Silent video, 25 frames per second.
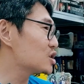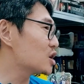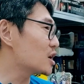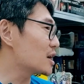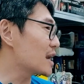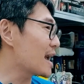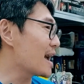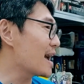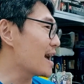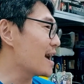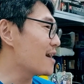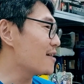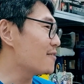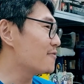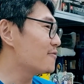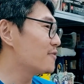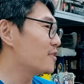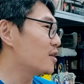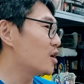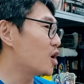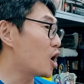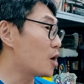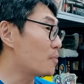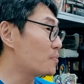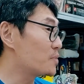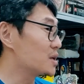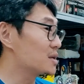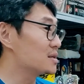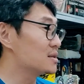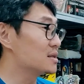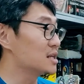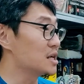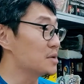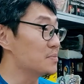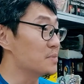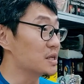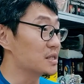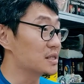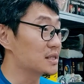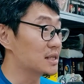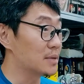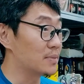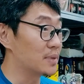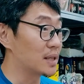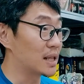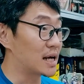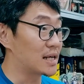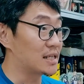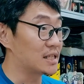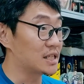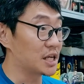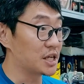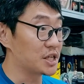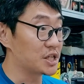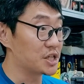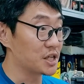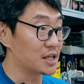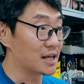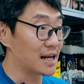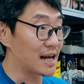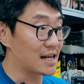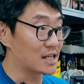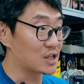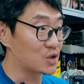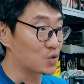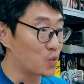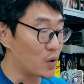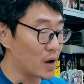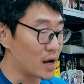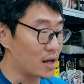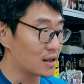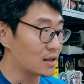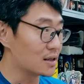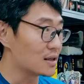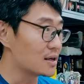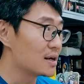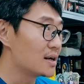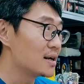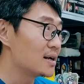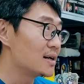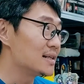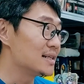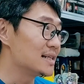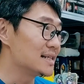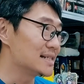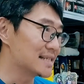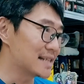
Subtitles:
not have optical image stabilization as well. The